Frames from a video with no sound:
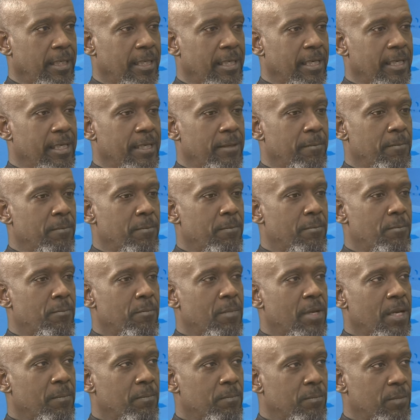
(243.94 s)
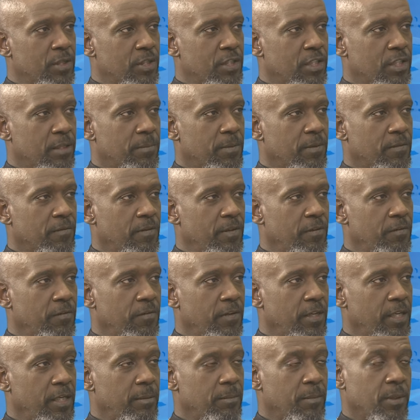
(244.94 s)
that the membership of the
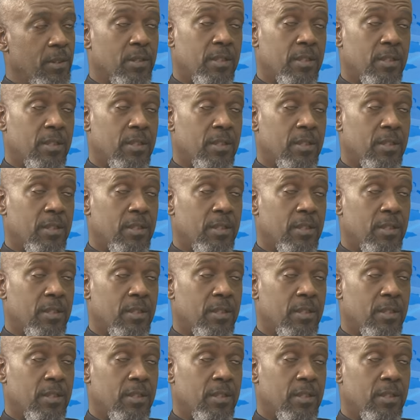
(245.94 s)
faith,